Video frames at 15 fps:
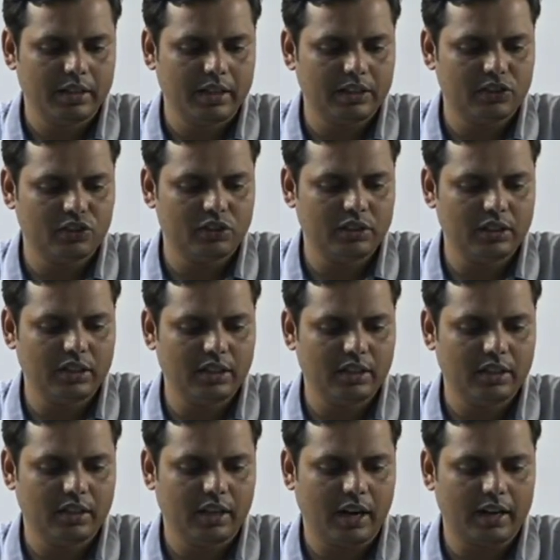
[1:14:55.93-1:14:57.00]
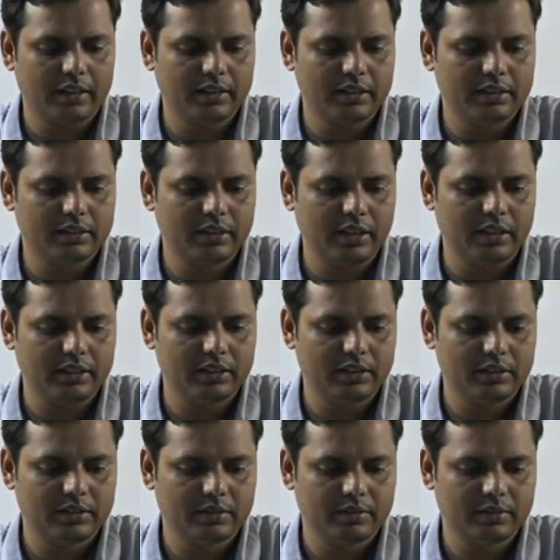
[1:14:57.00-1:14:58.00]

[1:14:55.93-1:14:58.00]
is seen at this stage